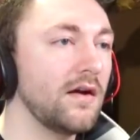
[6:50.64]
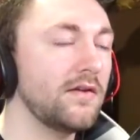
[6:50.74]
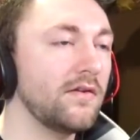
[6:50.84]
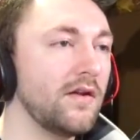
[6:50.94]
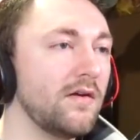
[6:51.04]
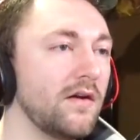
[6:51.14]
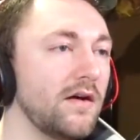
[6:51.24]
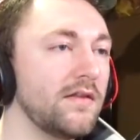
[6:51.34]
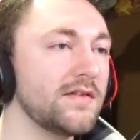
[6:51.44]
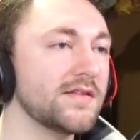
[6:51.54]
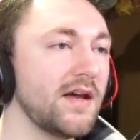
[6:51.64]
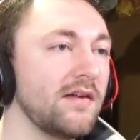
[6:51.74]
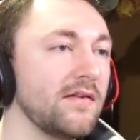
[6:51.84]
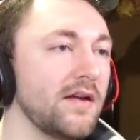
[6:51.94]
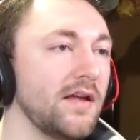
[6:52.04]
I don't know. This guy
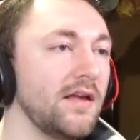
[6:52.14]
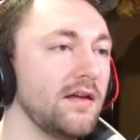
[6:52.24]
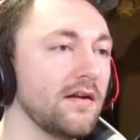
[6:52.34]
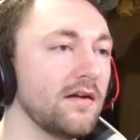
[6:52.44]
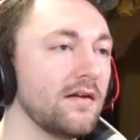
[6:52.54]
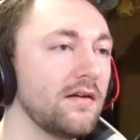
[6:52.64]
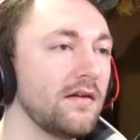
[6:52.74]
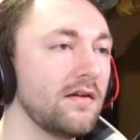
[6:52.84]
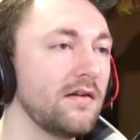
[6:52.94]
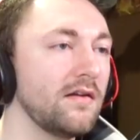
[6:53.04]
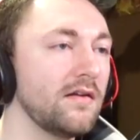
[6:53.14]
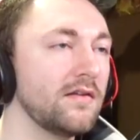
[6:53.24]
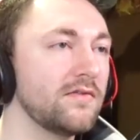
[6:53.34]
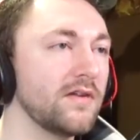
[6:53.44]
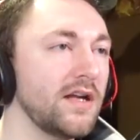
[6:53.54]
right here
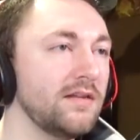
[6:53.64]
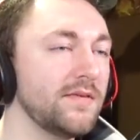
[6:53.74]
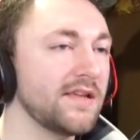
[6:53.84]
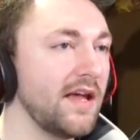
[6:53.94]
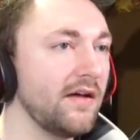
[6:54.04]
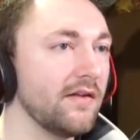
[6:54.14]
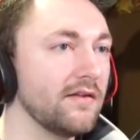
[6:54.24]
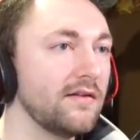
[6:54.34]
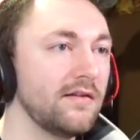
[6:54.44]
is random as hell.